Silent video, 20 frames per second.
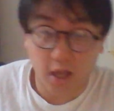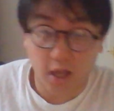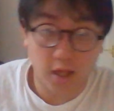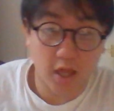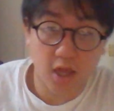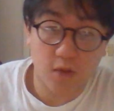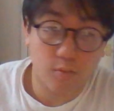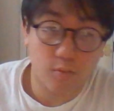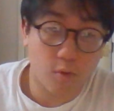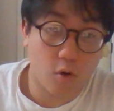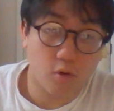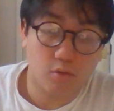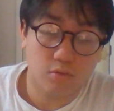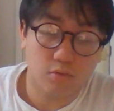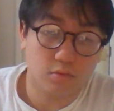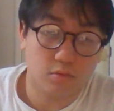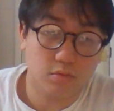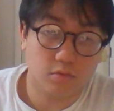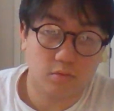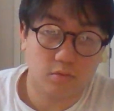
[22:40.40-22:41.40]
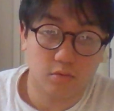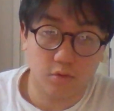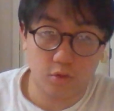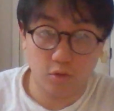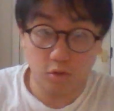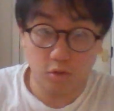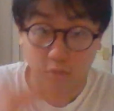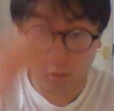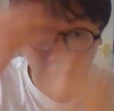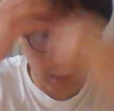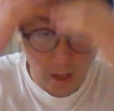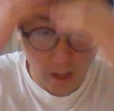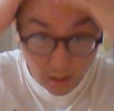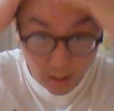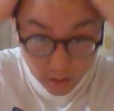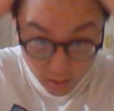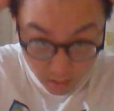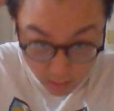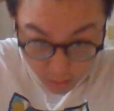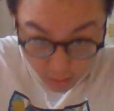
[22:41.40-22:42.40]
a geek, bro. You look
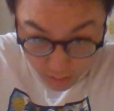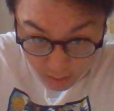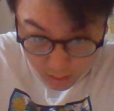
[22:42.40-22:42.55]
like